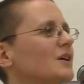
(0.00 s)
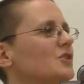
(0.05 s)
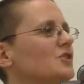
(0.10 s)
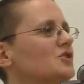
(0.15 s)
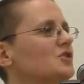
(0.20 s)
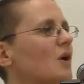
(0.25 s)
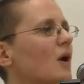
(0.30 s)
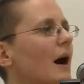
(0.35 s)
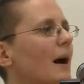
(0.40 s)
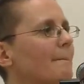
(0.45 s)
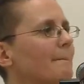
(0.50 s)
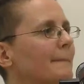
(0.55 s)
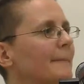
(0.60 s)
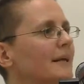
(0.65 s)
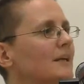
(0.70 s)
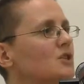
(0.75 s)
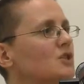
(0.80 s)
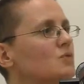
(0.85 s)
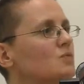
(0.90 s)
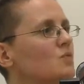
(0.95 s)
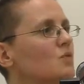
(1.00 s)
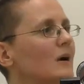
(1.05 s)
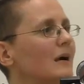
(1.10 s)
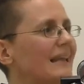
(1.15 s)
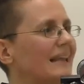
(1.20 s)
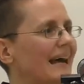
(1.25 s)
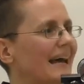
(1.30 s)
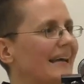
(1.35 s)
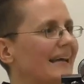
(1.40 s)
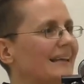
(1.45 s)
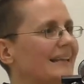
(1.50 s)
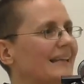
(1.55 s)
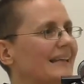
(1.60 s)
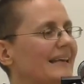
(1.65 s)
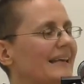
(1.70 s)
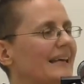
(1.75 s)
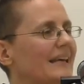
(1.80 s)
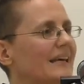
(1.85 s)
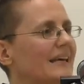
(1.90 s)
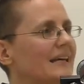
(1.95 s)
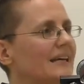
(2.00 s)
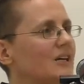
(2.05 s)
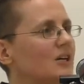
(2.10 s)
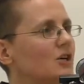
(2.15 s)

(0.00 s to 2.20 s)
So I'm much more likely